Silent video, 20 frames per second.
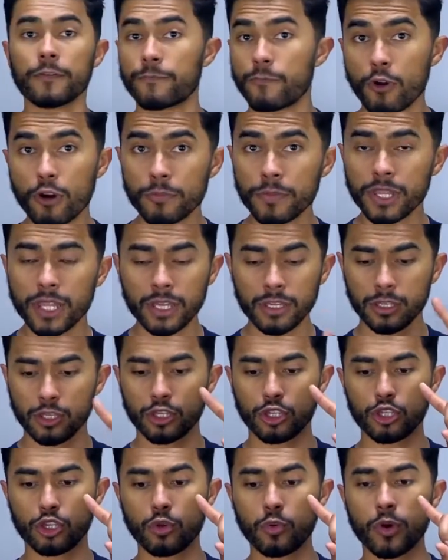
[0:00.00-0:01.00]
The formula,
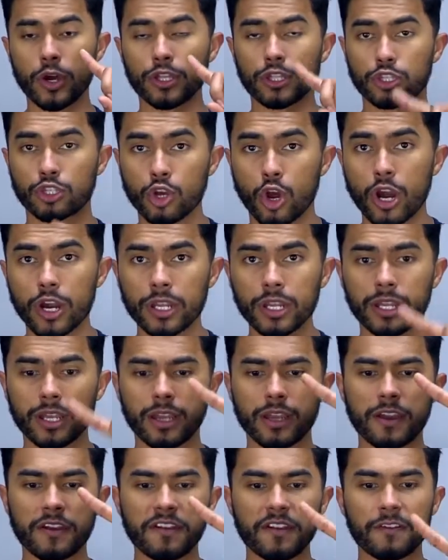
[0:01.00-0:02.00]
you want dark,
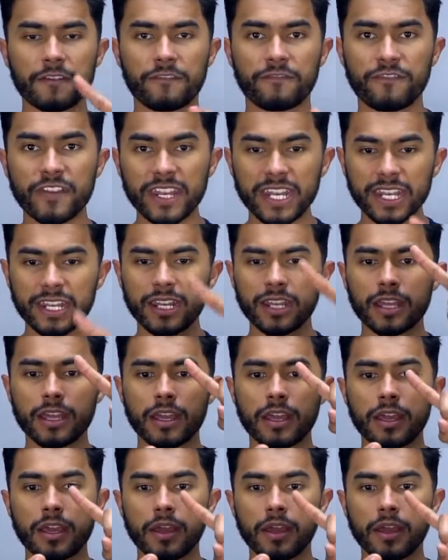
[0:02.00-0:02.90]
fitted,